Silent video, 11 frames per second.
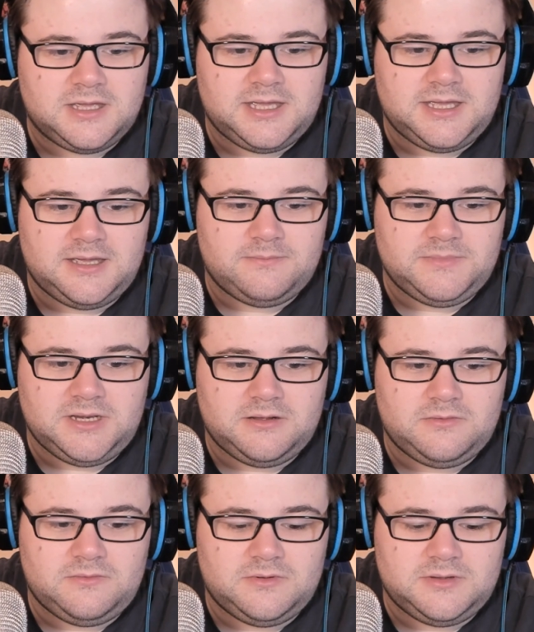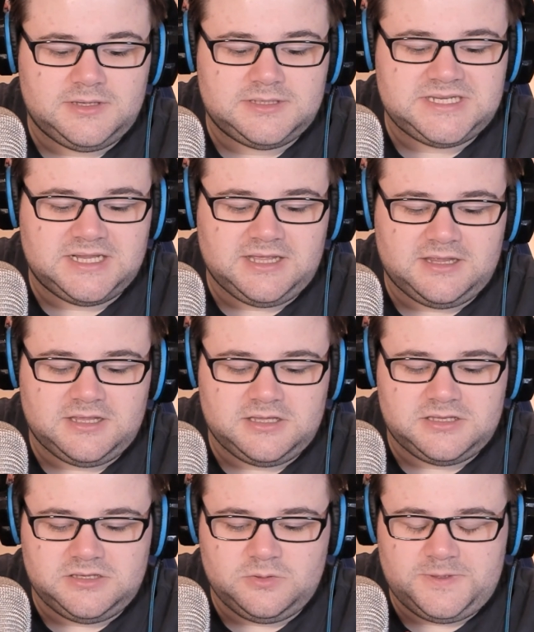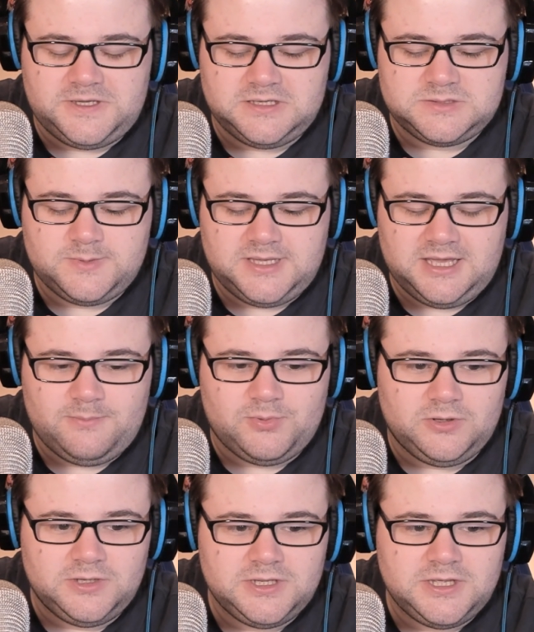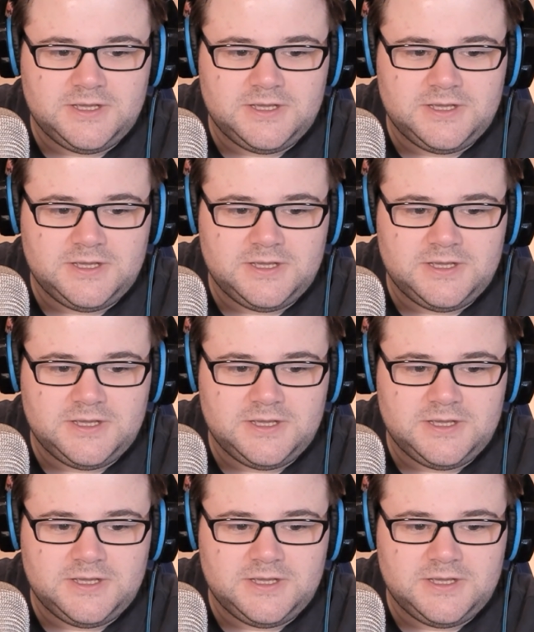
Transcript: Um, you know, certainly I think Youpi is weaker, but